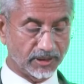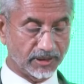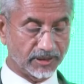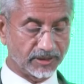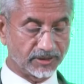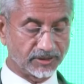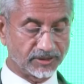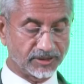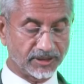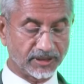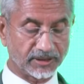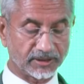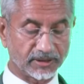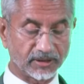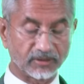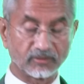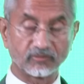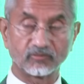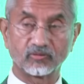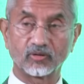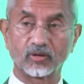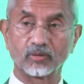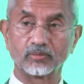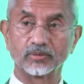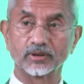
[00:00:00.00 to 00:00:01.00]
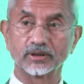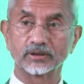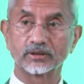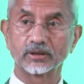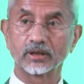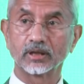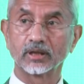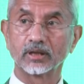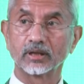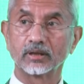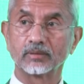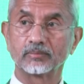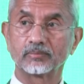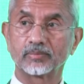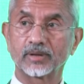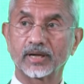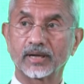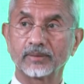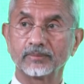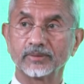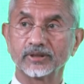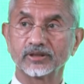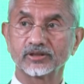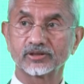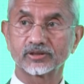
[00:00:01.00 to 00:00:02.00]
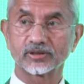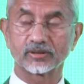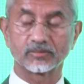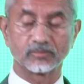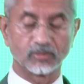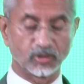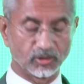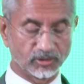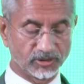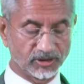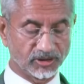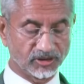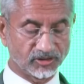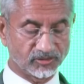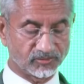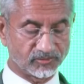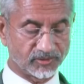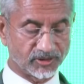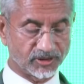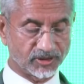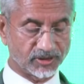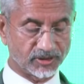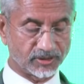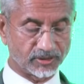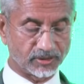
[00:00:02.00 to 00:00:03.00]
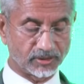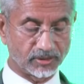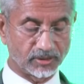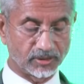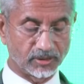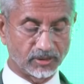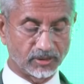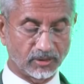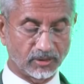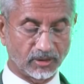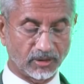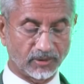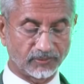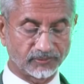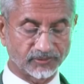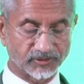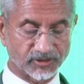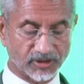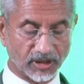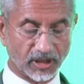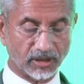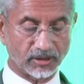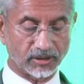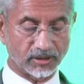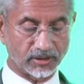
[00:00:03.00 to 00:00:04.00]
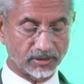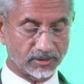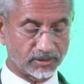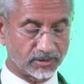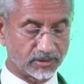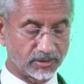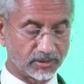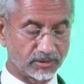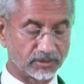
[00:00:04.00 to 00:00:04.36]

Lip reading: in taking forward Prime Minister Modi's vision of Sagar,